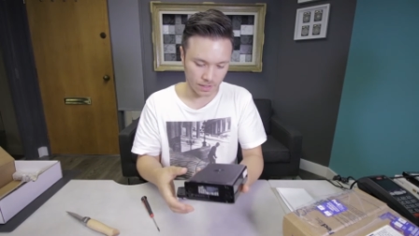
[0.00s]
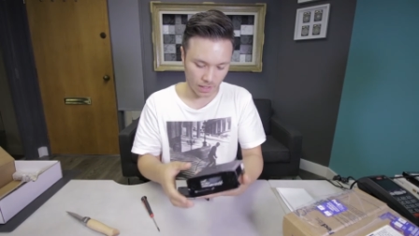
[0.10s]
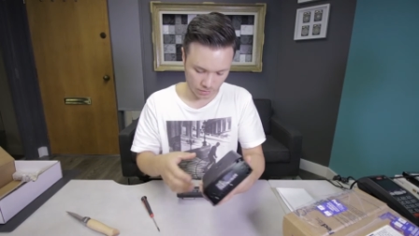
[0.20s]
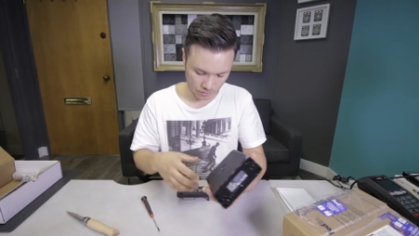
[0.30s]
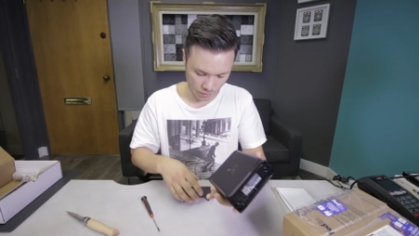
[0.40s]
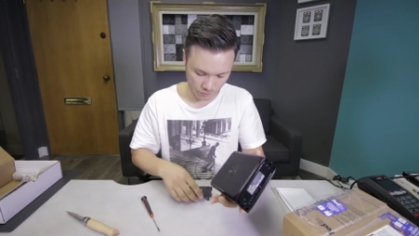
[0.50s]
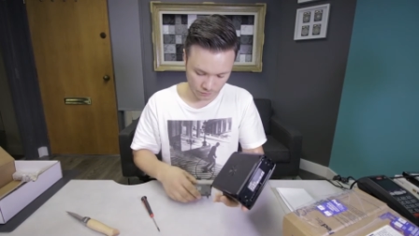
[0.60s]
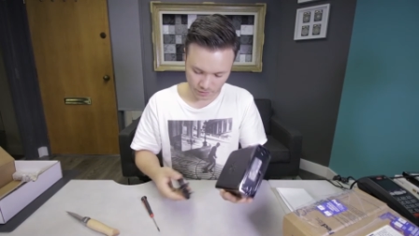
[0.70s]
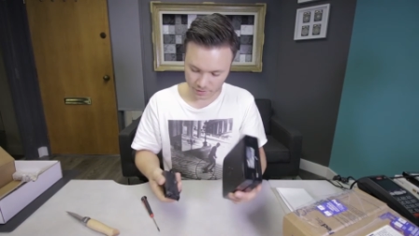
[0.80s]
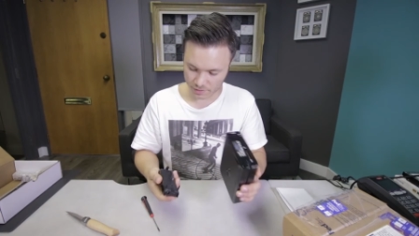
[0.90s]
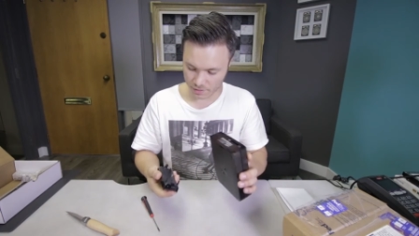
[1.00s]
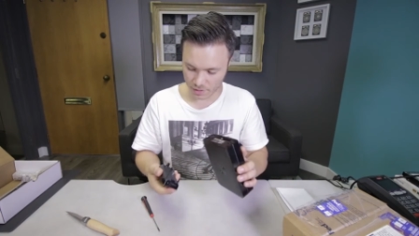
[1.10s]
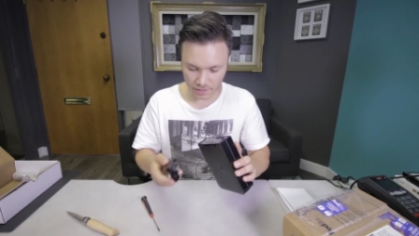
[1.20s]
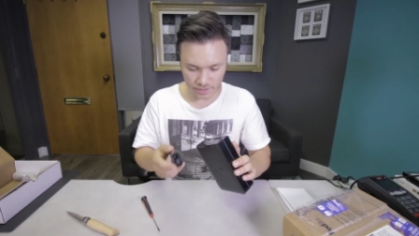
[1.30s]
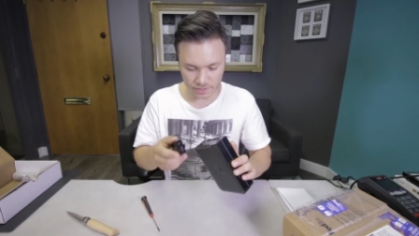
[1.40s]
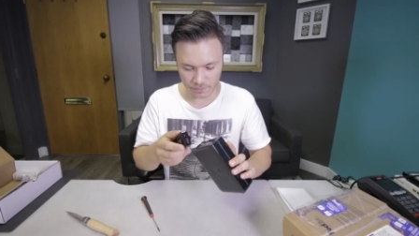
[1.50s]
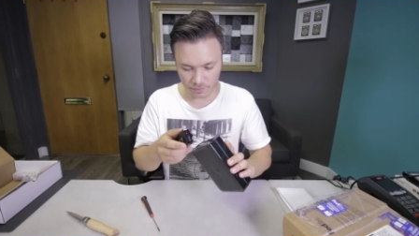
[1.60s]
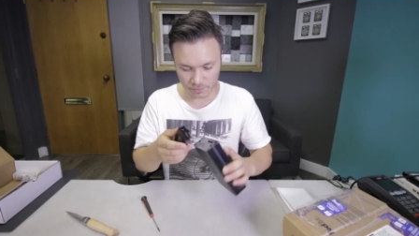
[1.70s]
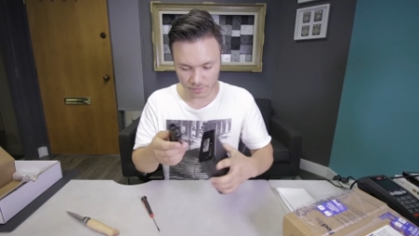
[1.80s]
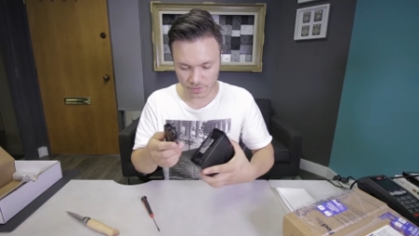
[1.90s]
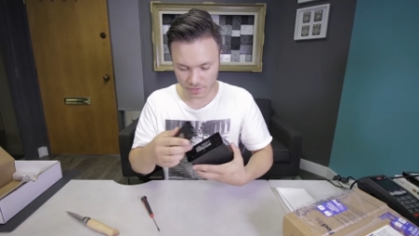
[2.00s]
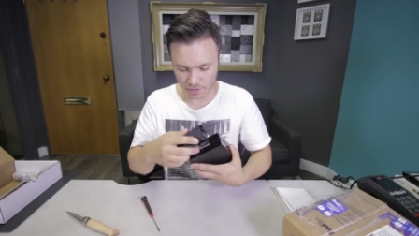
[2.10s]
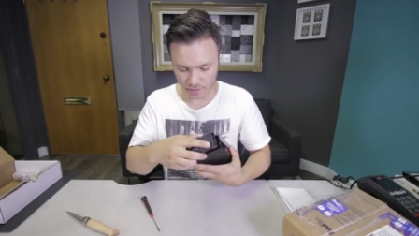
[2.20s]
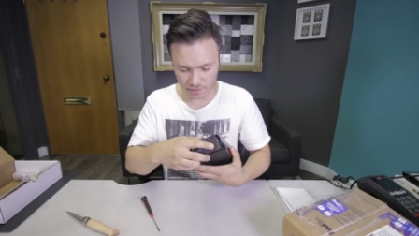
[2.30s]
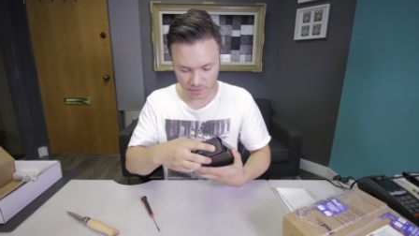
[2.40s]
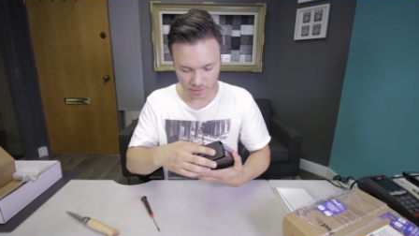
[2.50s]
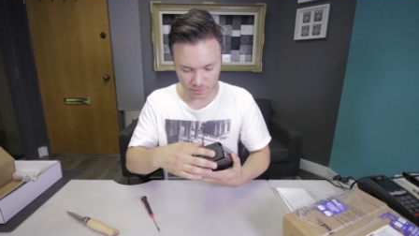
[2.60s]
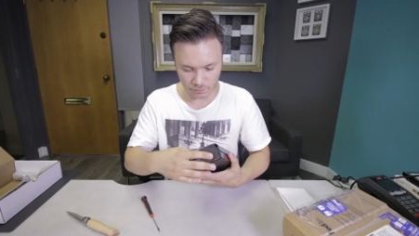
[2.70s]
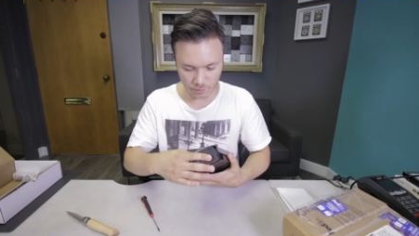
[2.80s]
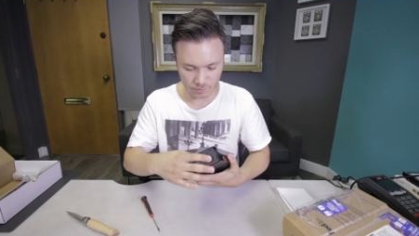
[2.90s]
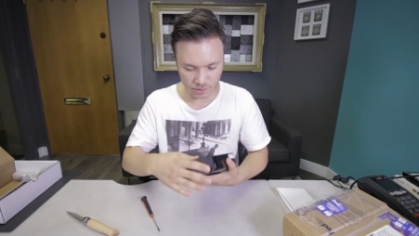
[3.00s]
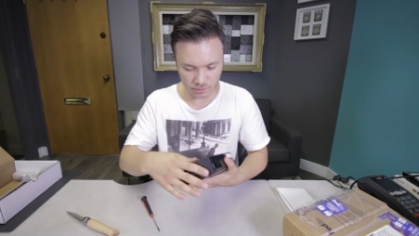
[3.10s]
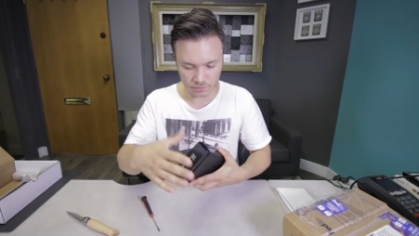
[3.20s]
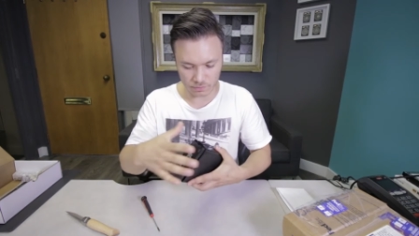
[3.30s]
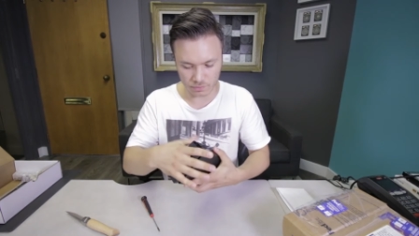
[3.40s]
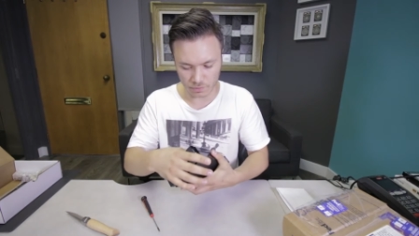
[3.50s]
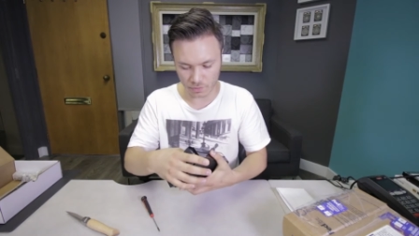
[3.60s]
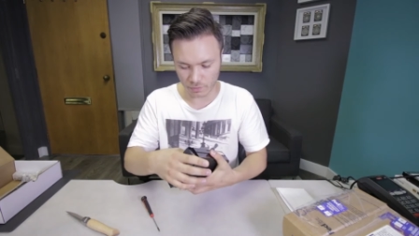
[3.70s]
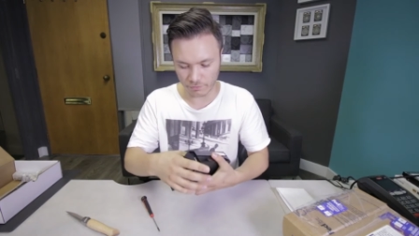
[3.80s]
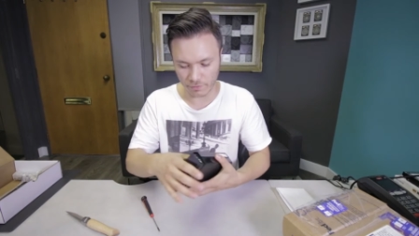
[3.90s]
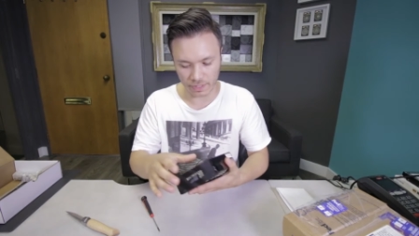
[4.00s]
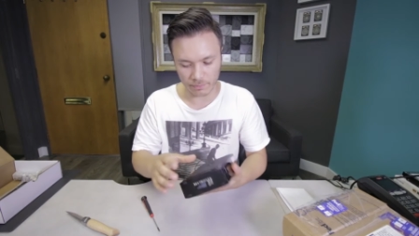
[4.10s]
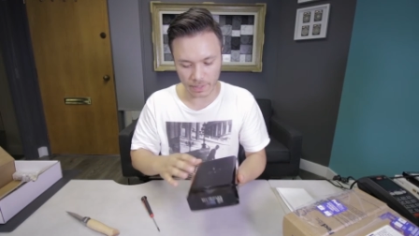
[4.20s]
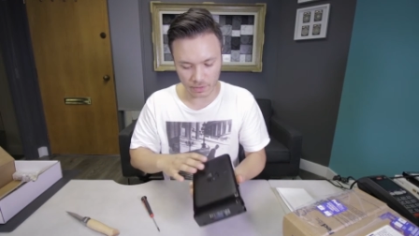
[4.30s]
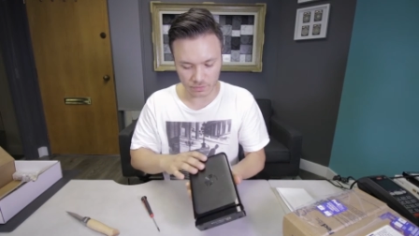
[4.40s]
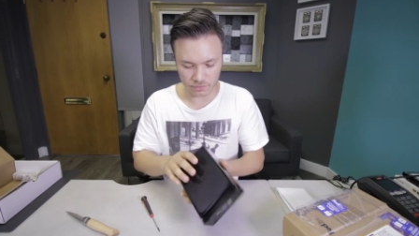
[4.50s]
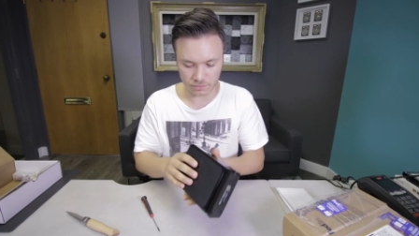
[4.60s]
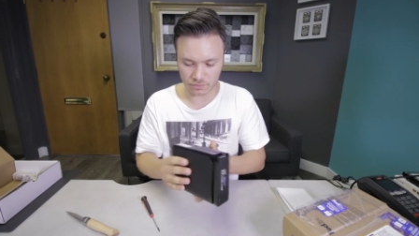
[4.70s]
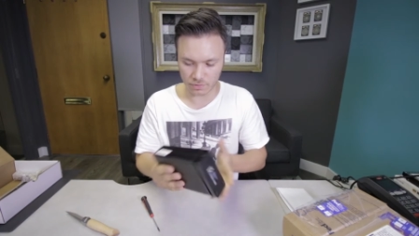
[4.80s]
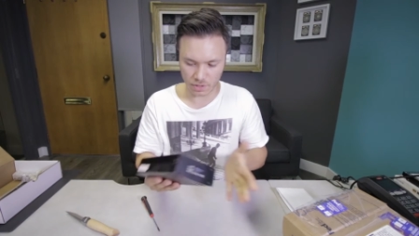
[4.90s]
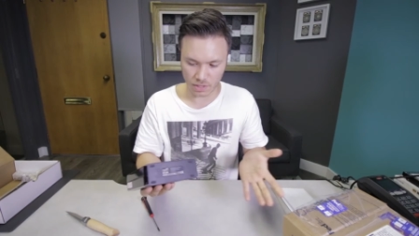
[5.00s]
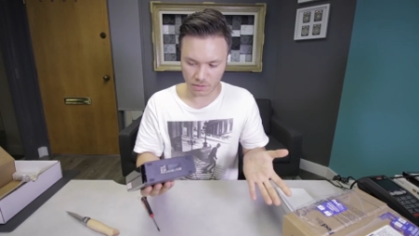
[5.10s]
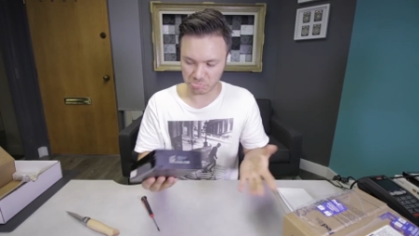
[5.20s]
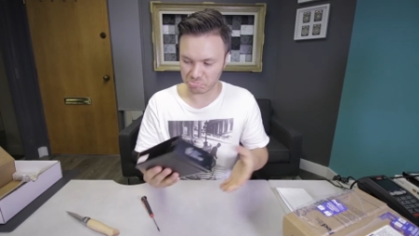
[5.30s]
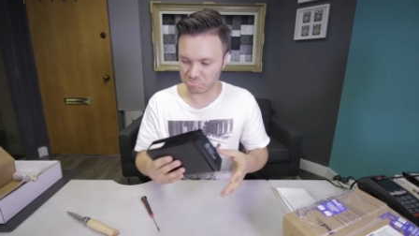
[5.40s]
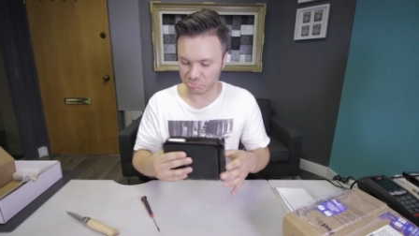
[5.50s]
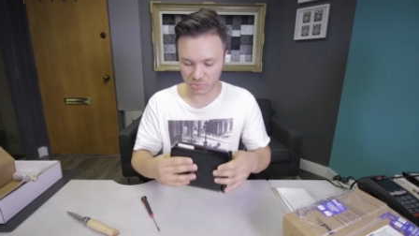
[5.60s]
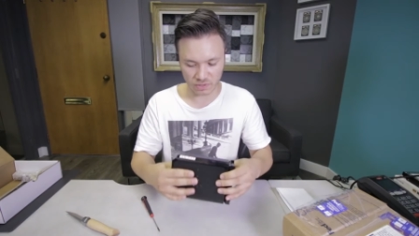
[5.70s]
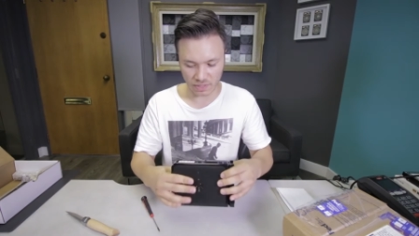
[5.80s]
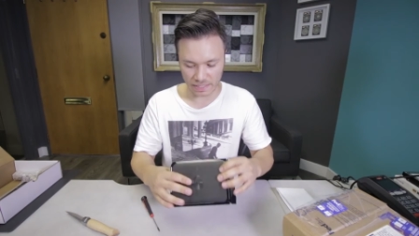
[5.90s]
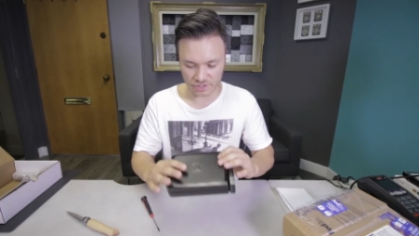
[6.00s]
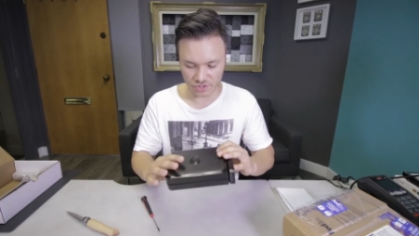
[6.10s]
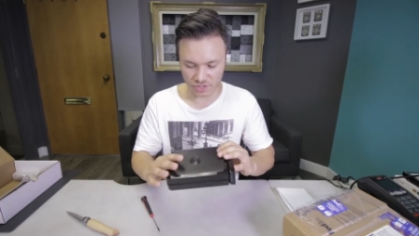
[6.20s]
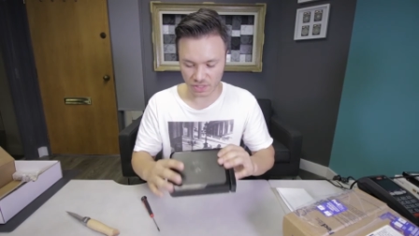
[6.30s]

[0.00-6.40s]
I don't know if there are any symptoms that uh, we've been notified about um, client just